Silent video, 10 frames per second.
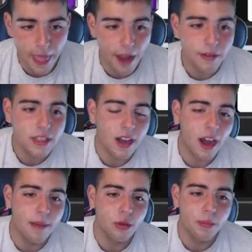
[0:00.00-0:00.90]
Every
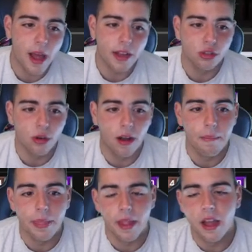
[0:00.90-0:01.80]
time new packs
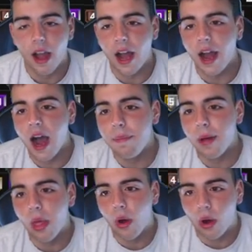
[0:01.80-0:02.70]
drop, I hop
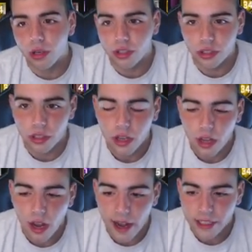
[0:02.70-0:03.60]
on my auction,
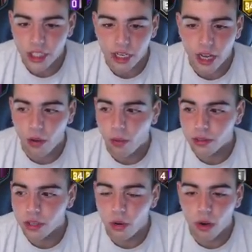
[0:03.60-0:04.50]
I check out
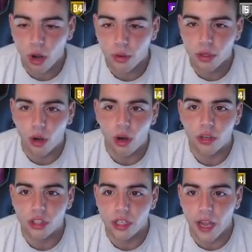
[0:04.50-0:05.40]
what's going on with the
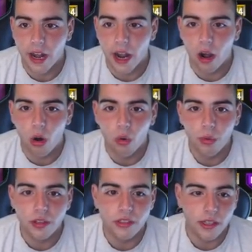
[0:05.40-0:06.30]
auction, and I
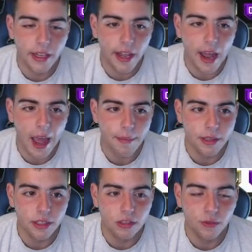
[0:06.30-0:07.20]
always get
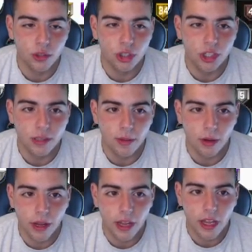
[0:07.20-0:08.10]
Amethyst for cheap,
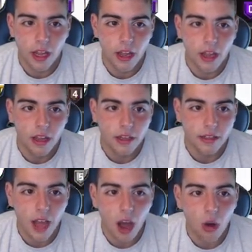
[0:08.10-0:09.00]
okay?
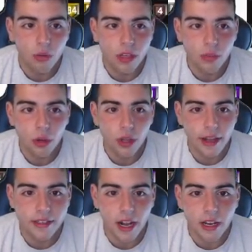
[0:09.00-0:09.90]
Not only will
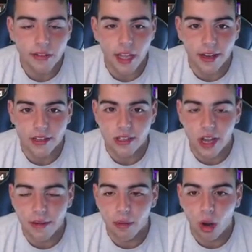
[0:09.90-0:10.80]
it's not even like a
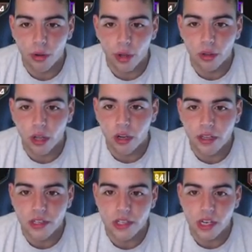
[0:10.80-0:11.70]
snipe, bro. You'll
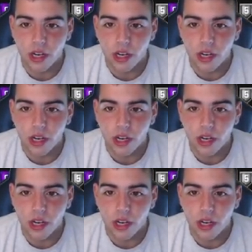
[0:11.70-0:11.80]
literally see